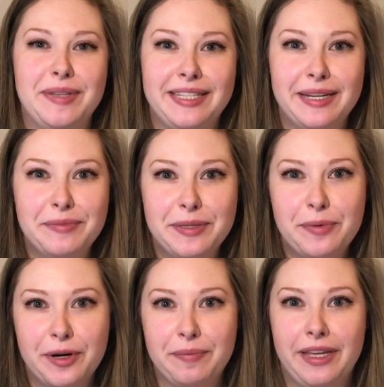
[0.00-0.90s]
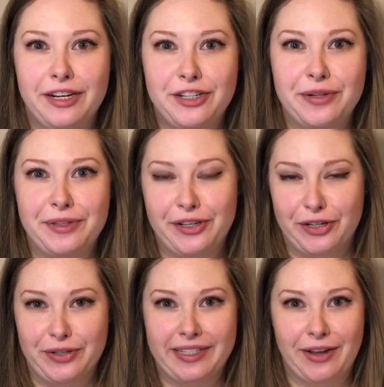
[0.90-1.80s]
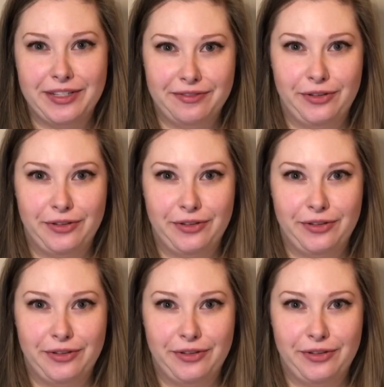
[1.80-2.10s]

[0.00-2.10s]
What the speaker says: the STEM Support Manager with the Girl Scouts of